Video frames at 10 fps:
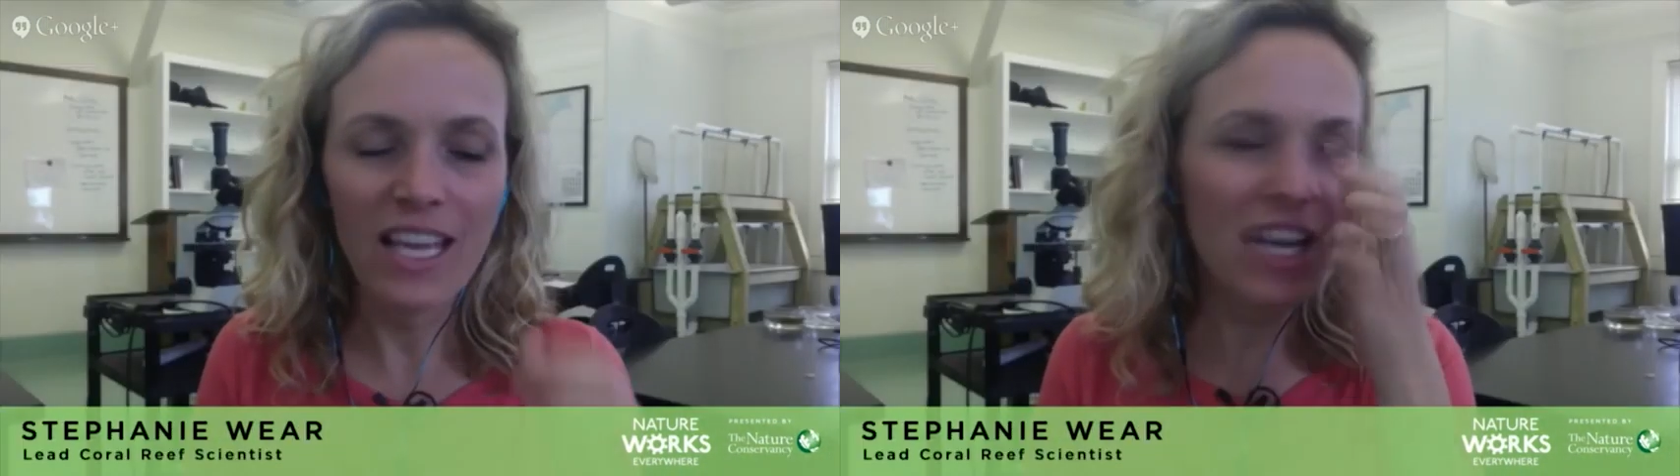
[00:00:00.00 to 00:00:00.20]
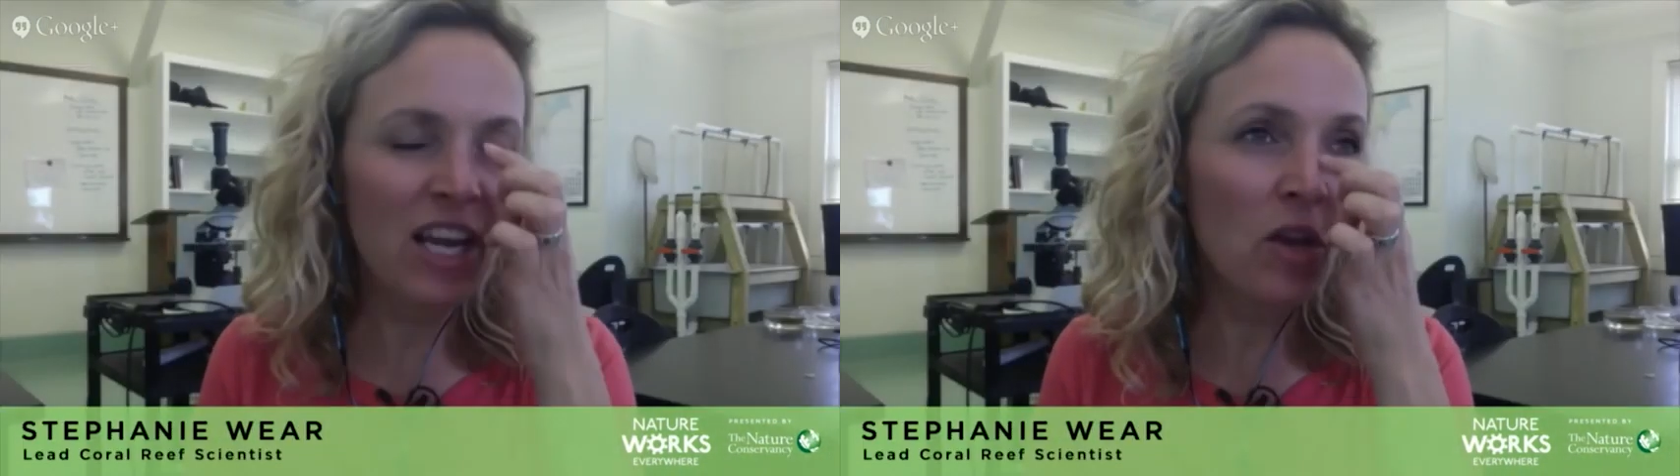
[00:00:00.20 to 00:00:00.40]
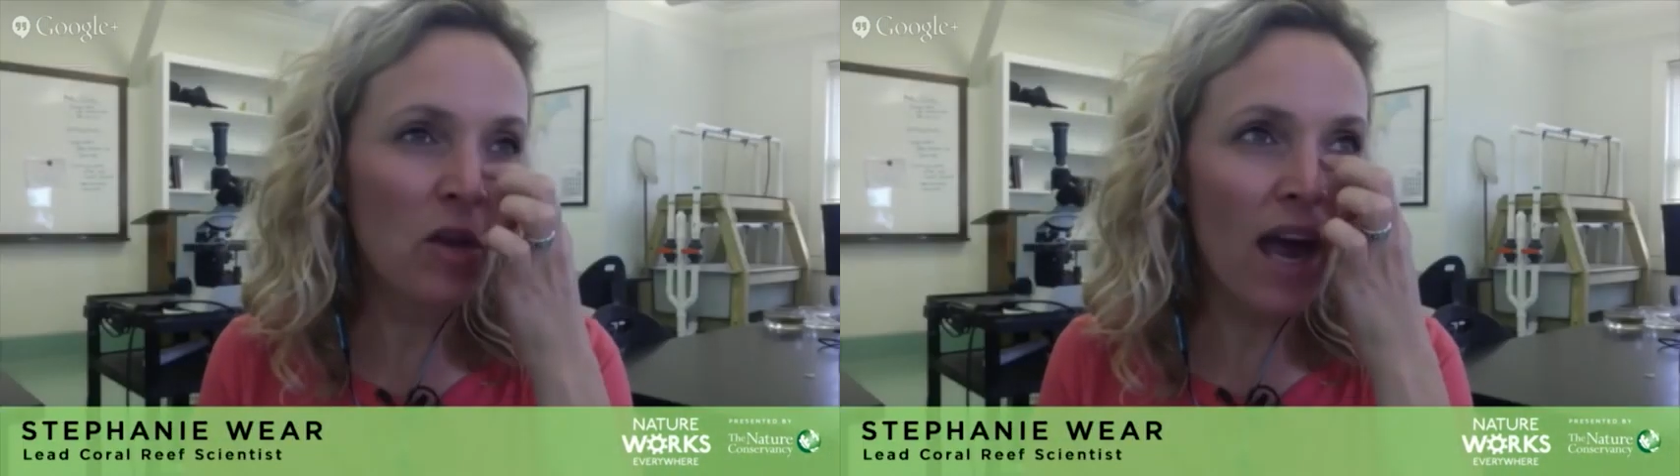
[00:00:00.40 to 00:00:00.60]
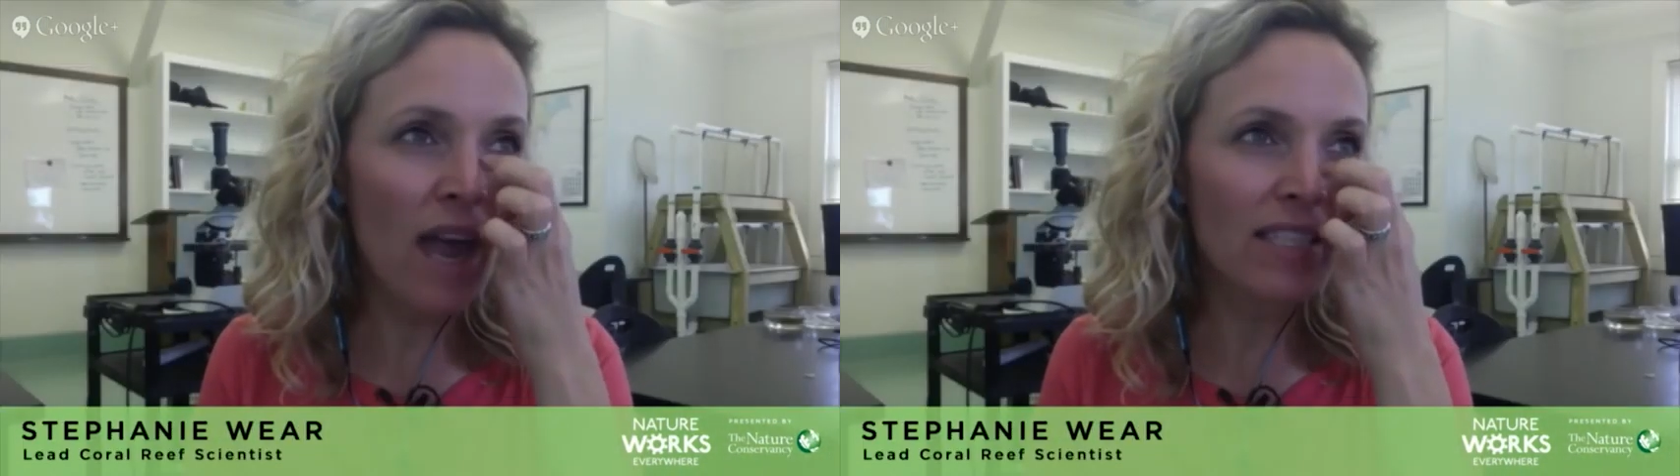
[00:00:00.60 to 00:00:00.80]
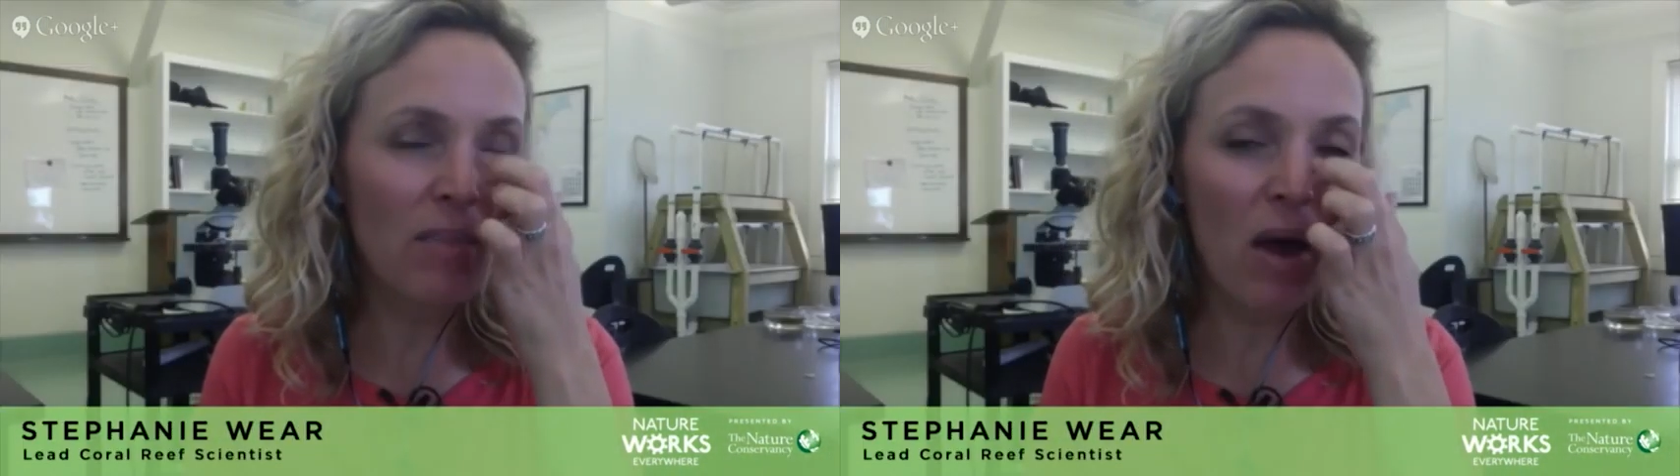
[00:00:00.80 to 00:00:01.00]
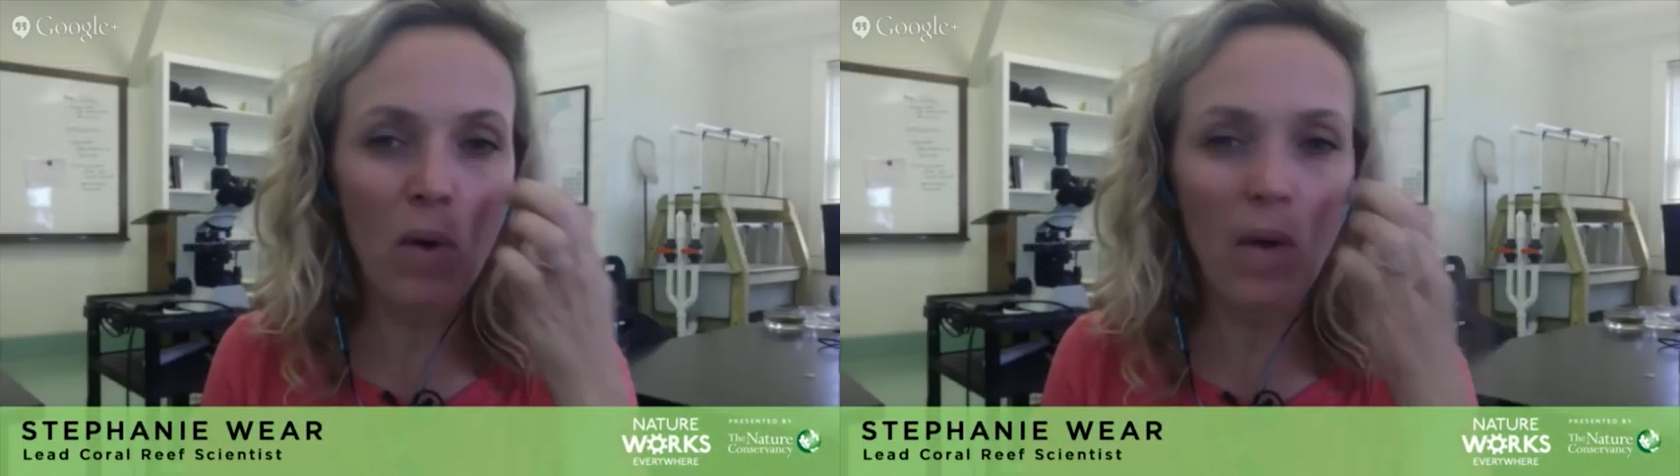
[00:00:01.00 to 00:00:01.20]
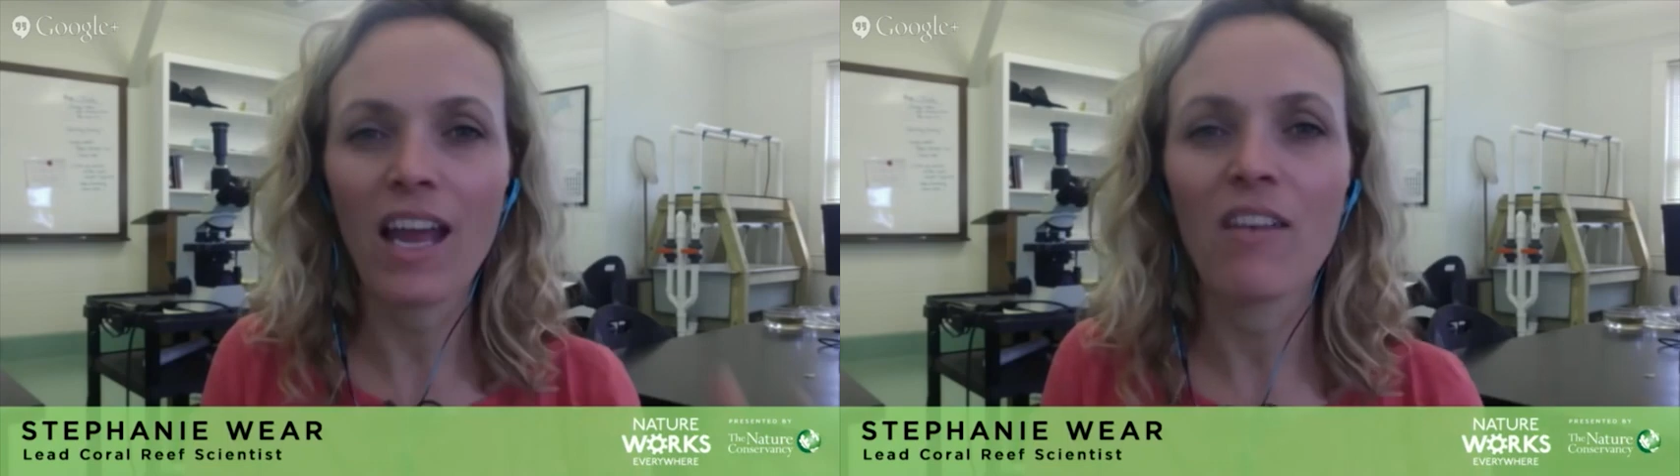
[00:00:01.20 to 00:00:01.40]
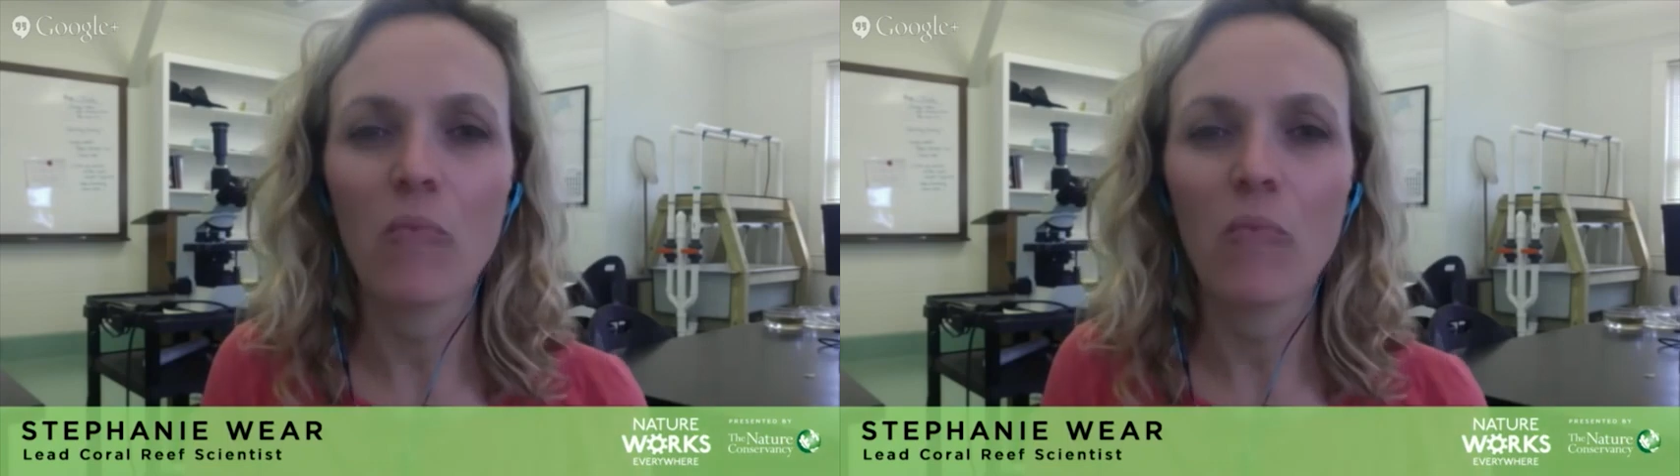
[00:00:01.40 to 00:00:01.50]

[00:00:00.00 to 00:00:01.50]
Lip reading: you asked about what kind of